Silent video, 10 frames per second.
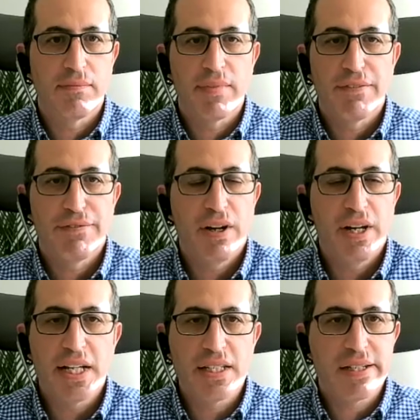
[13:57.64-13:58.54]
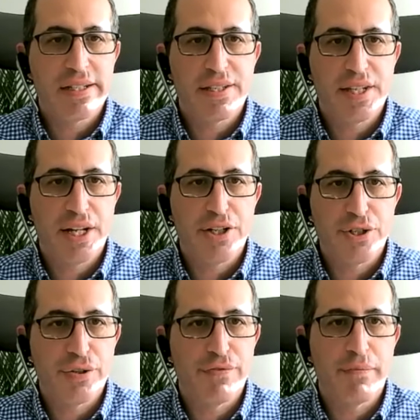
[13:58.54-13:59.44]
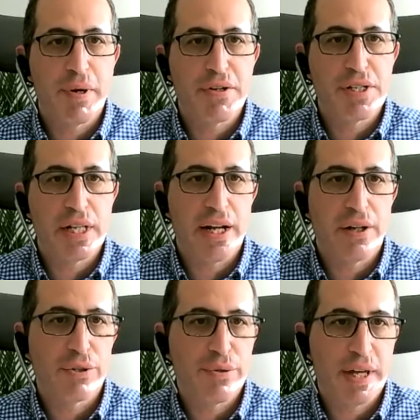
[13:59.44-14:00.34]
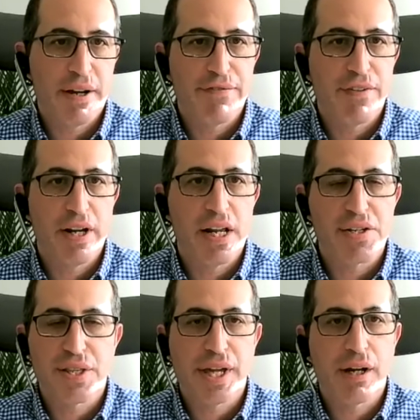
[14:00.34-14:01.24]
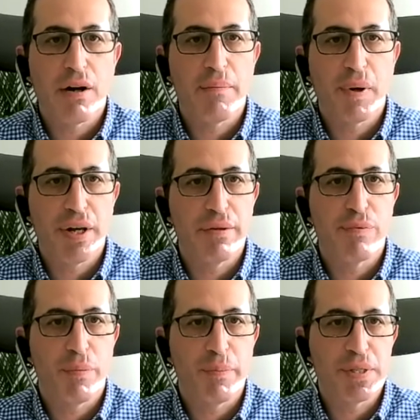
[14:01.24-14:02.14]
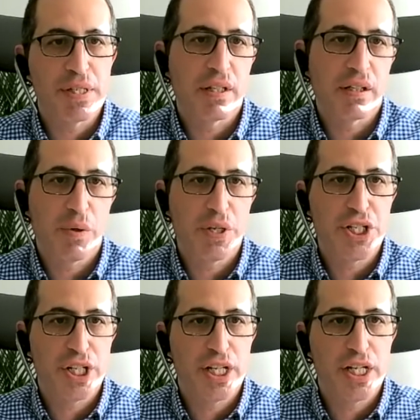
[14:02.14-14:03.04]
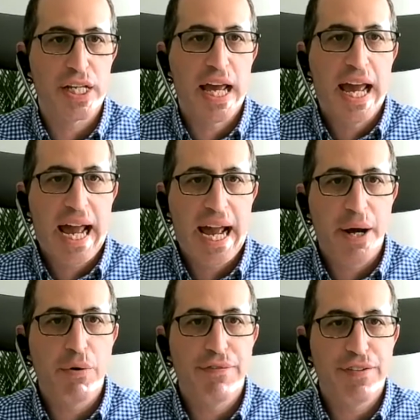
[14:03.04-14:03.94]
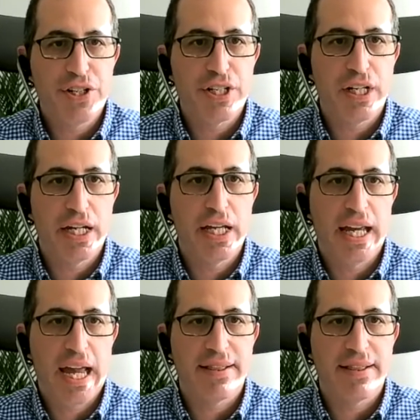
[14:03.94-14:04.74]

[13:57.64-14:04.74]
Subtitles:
Finance is essential for most landlords. Without finance, they can't buy the property. The question is, how efficiently can